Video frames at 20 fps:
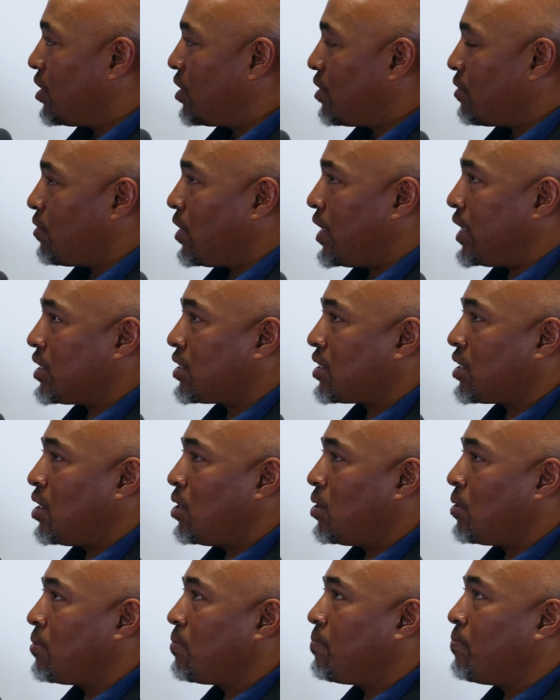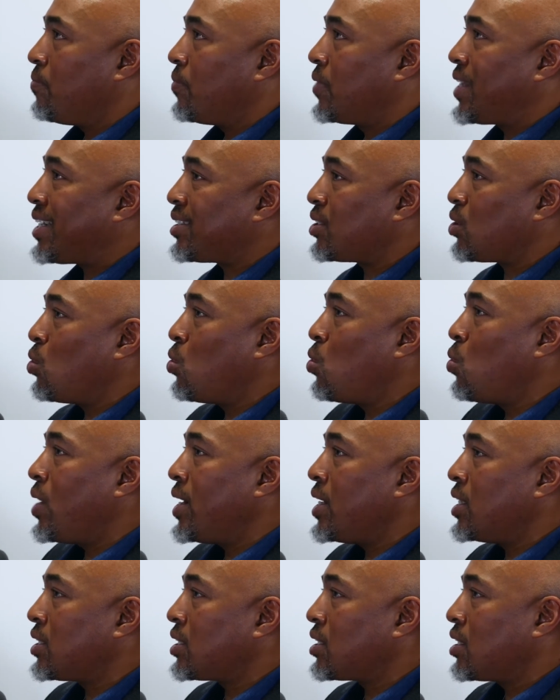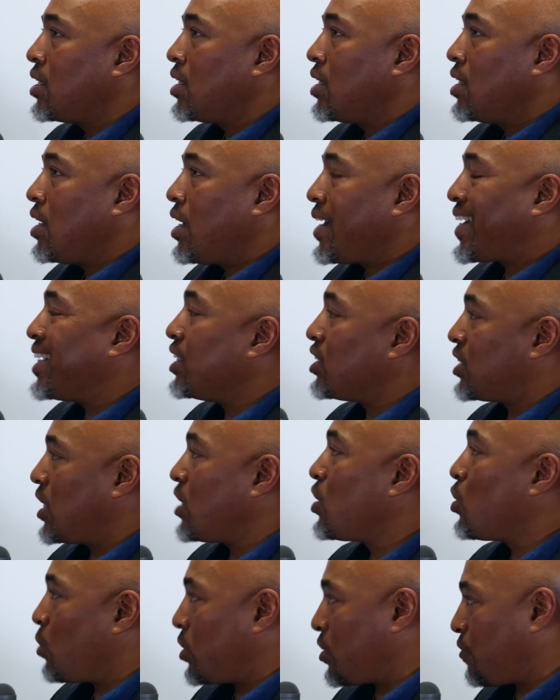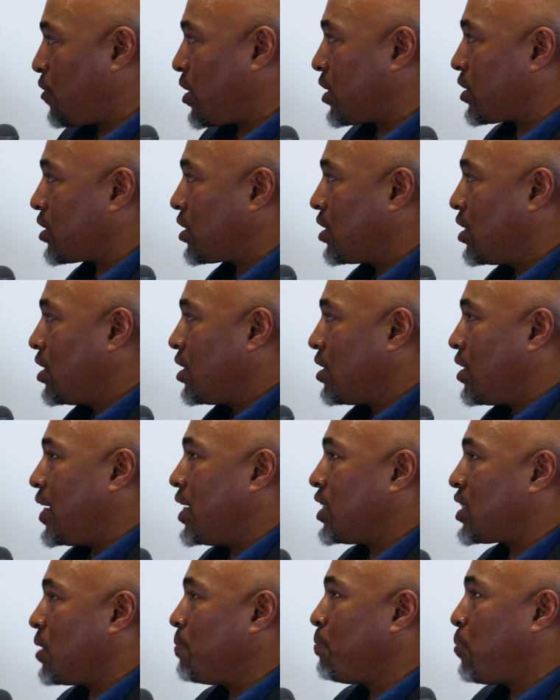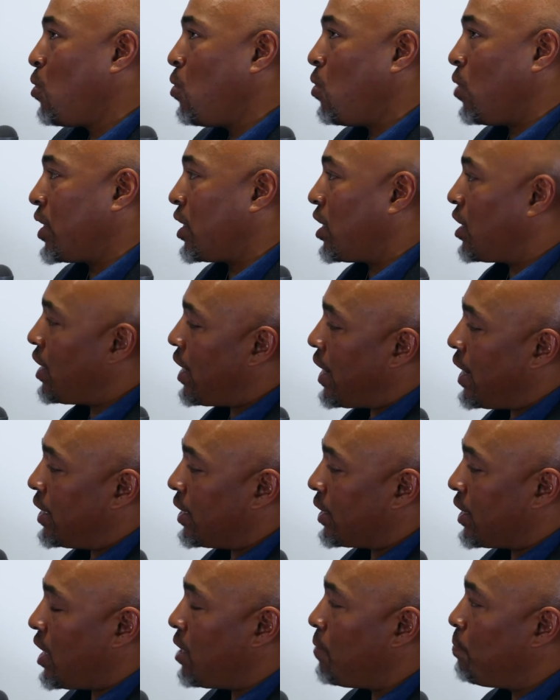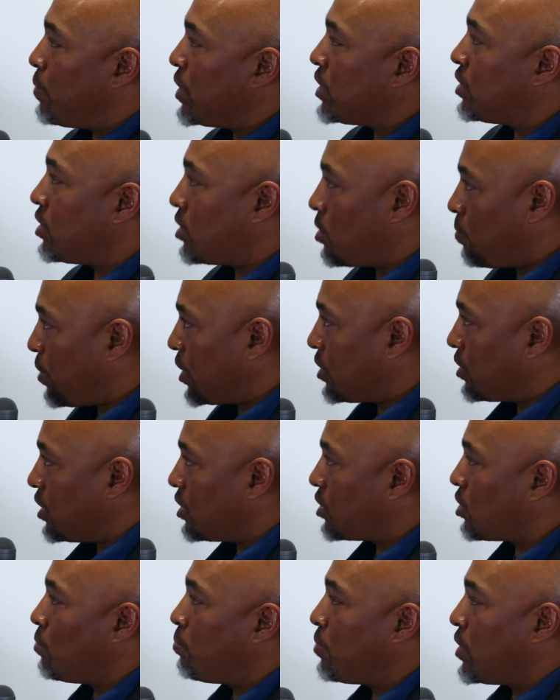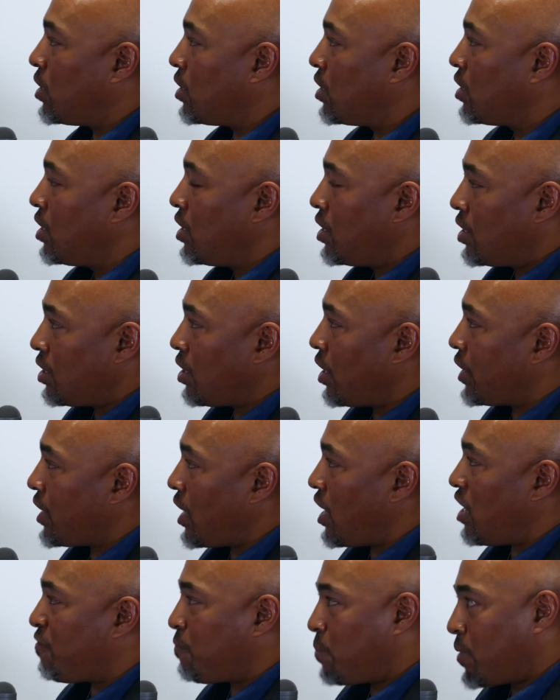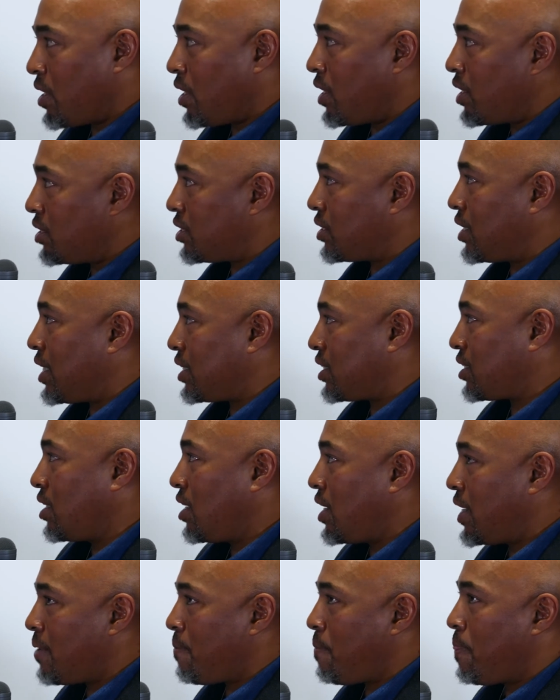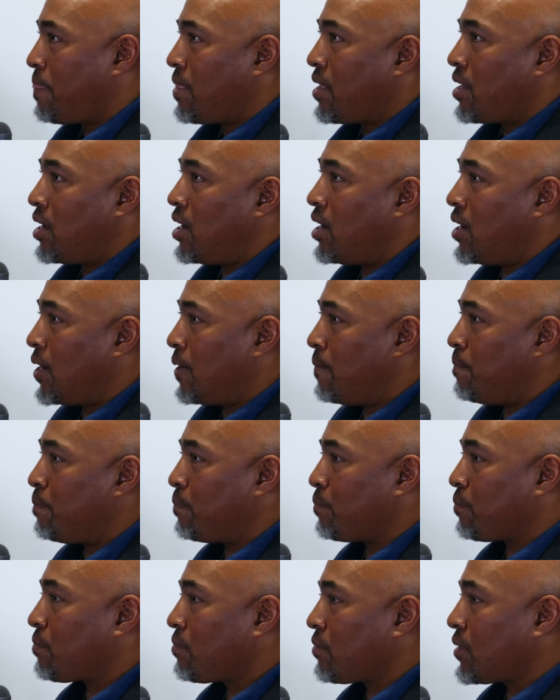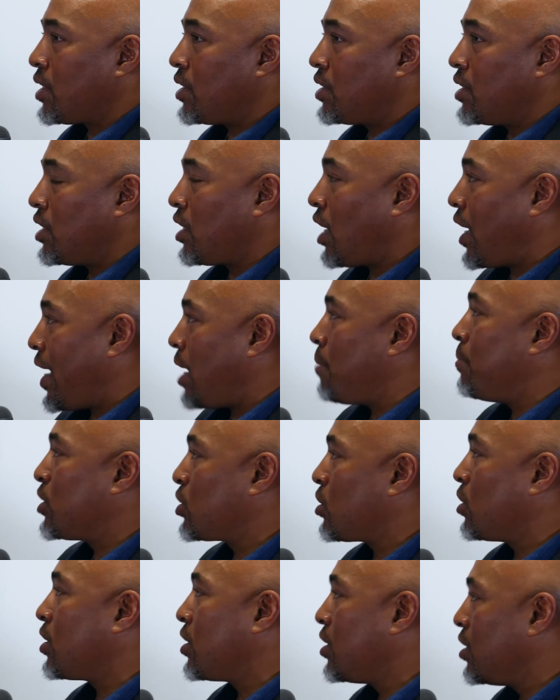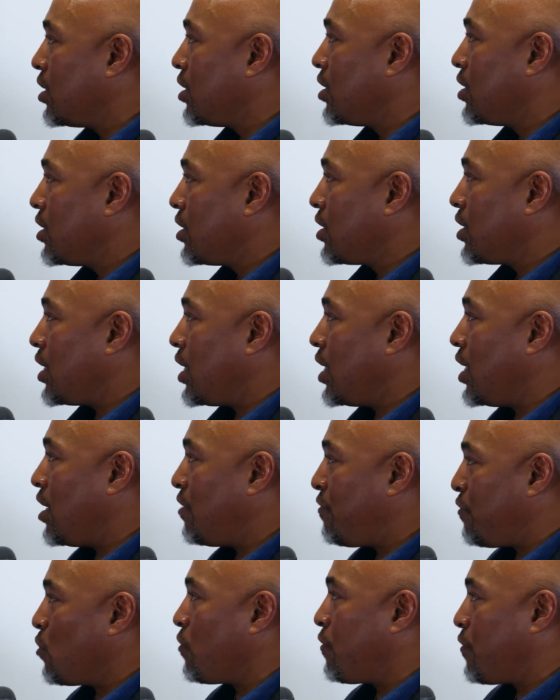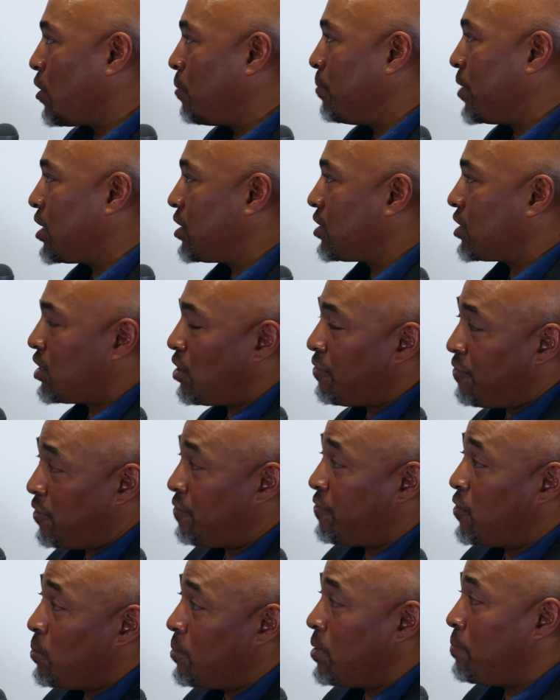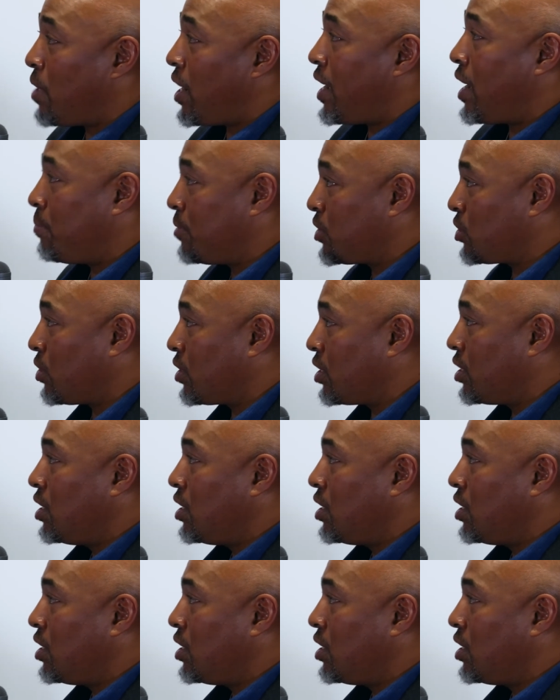right? So that's always continuous for us. It's important, and again, business to business could be like your FBA, so that's like Amazon fulfillment, so fulfillment by Amazon,